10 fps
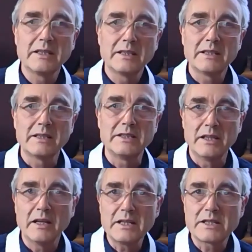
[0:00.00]
and
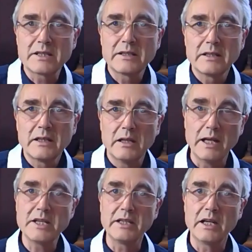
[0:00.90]
delight,
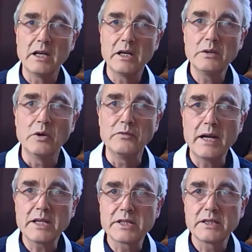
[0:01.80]
letting go or
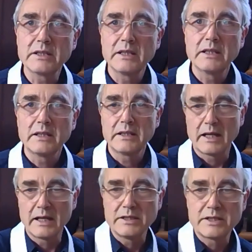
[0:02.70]
rest,
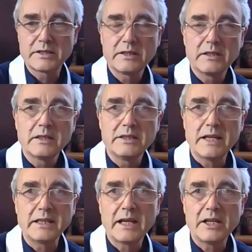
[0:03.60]
and
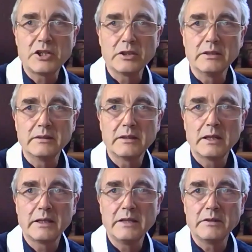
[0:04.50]
dedication,
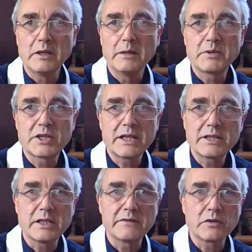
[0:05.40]
even an
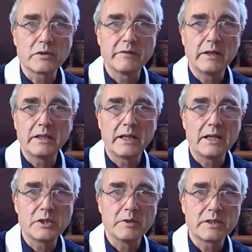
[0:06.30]
obsessive sort of
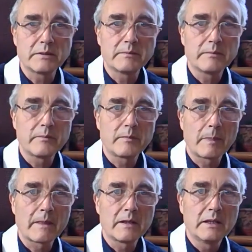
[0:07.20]
engagement.
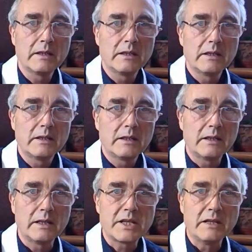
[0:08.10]
And
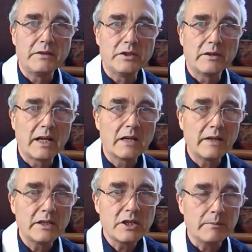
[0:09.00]
I said, if you don't have
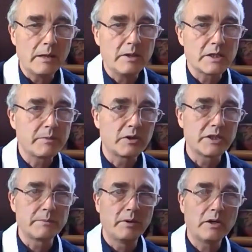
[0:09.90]
energy, maybe it's because
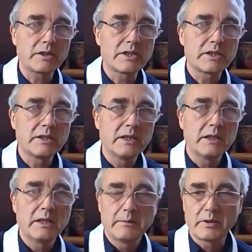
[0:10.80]
it's blocked,
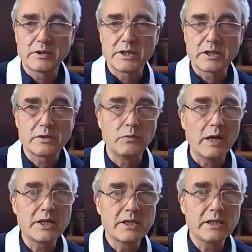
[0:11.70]
because it's
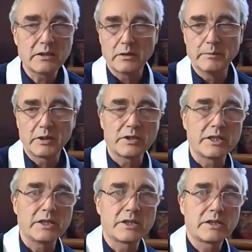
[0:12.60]
wasted, or because
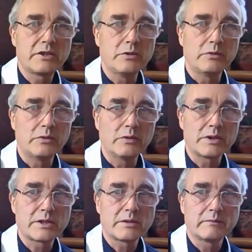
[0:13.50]
it's too
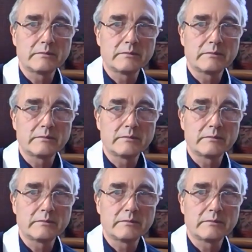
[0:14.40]
coarse.